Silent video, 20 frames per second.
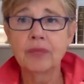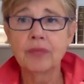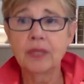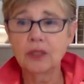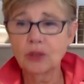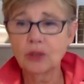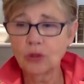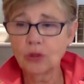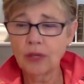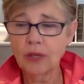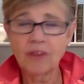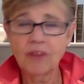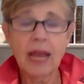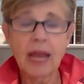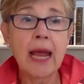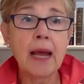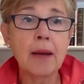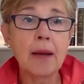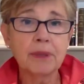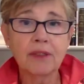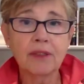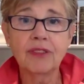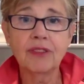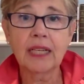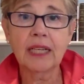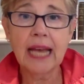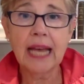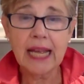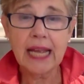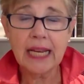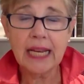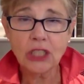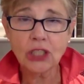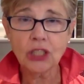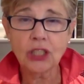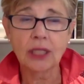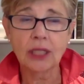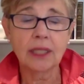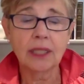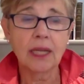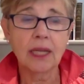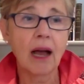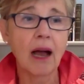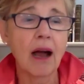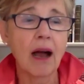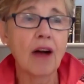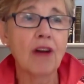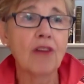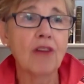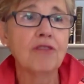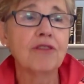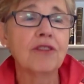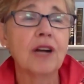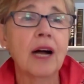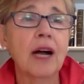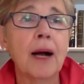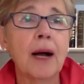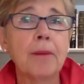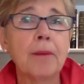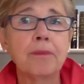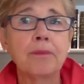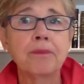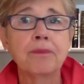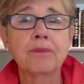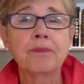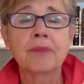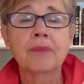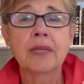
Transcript: this sort of amplification of um,